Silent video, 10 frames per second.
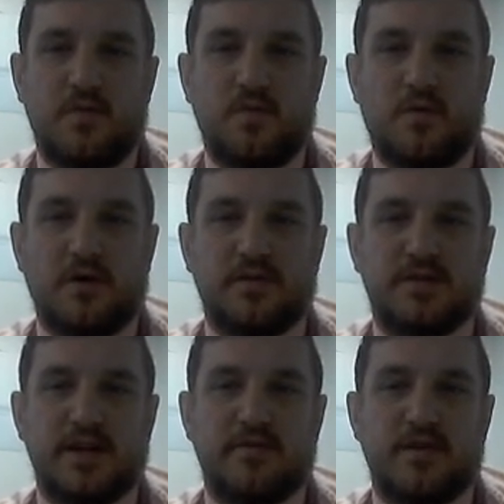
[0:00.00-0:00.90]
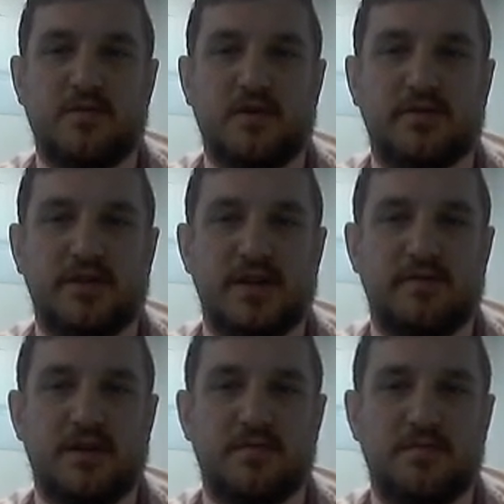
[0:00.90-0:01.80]
1 0 1
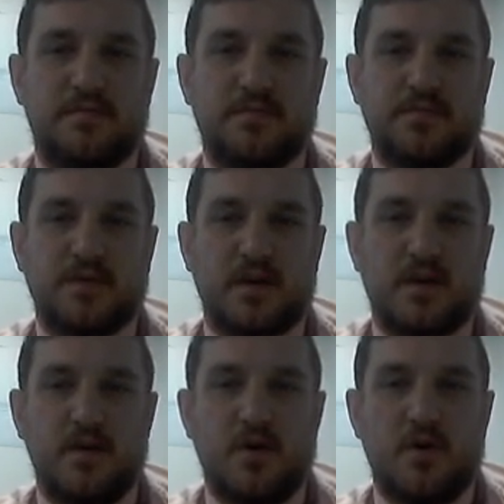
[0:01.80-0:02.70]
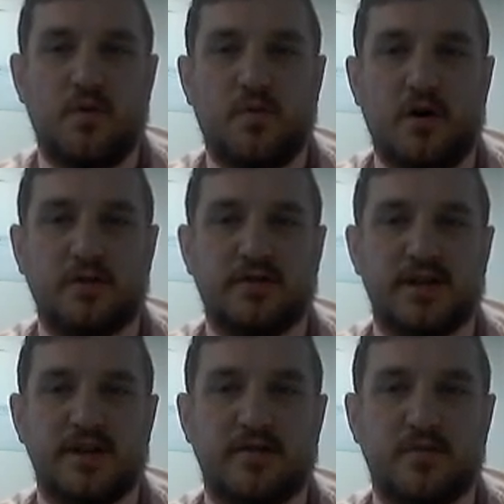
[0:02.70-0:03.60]
0, 1
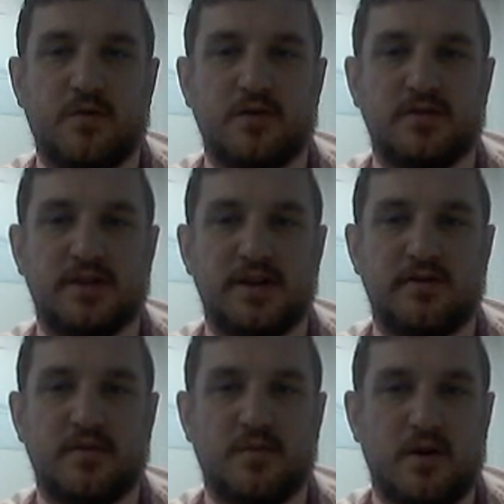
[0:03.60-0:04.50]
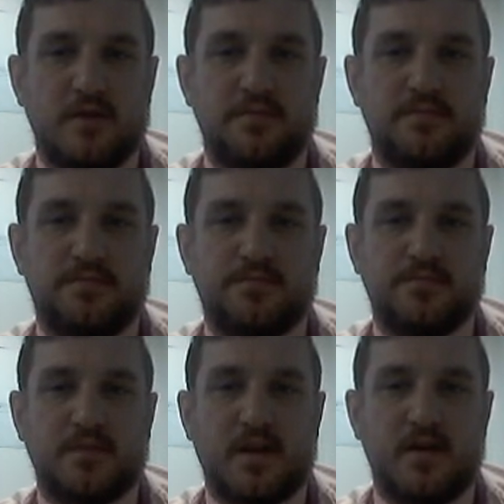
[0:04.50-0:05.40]
0 1 0 1,
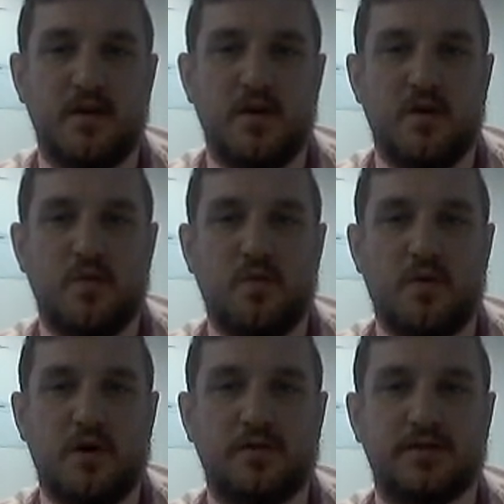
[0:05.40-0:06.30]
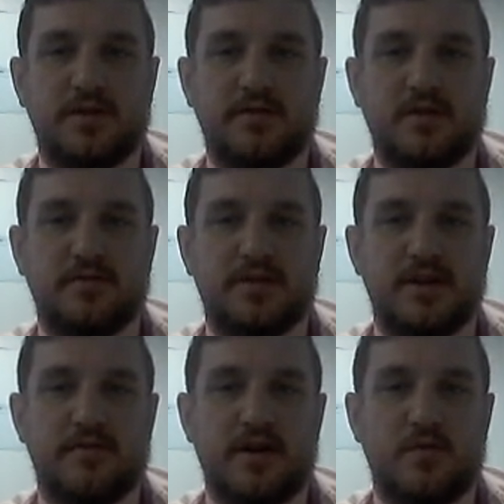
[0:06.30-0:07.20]
1 0
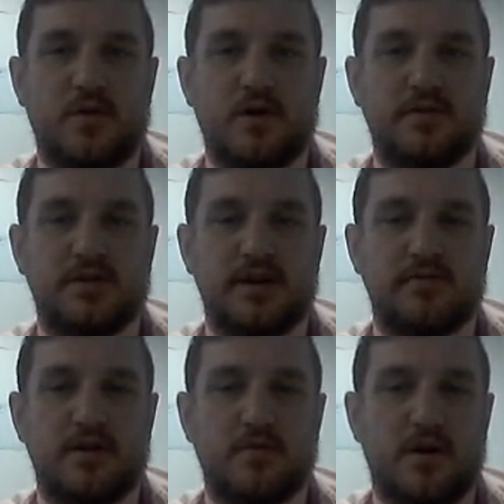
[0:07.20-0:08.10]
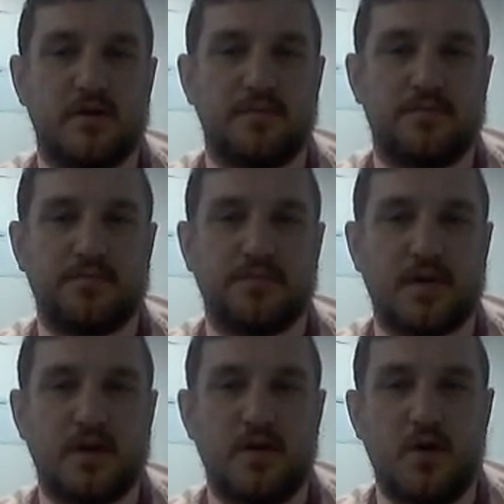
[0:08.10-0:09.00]
0 1 0 1,
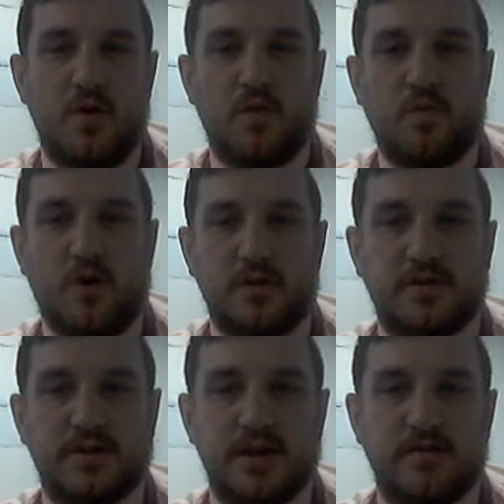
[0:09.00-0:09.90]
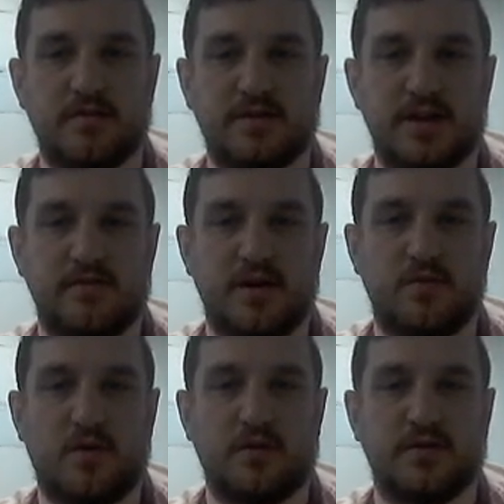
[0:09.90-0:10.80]
1 0 0
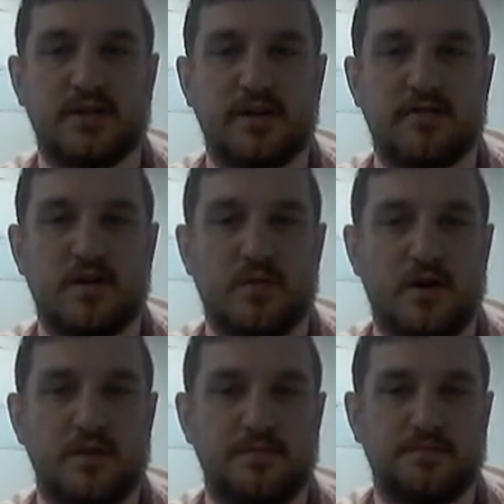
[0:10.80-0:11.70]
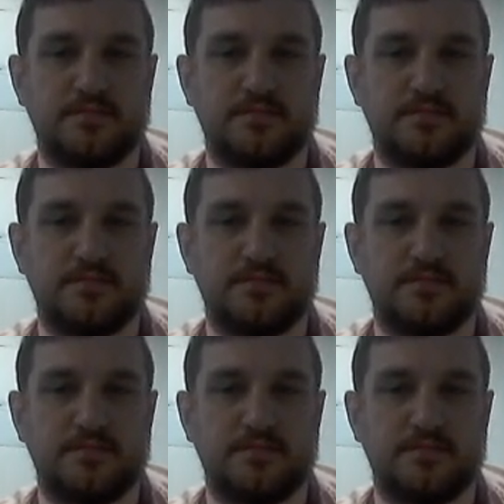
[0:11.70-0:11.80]
1 0 1,